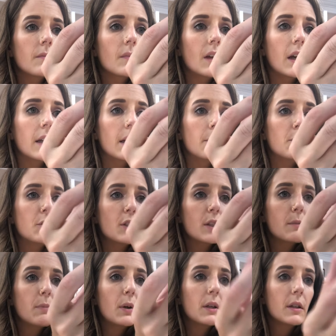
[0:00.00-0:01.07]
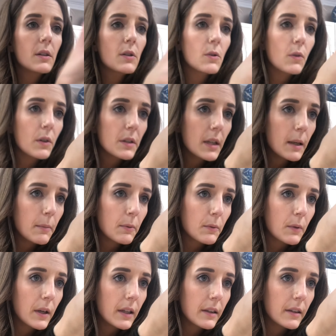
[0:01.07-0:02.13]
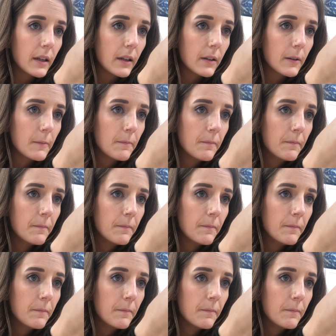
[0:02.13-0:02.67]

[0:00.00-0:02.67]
And I'm just putting score tape right there.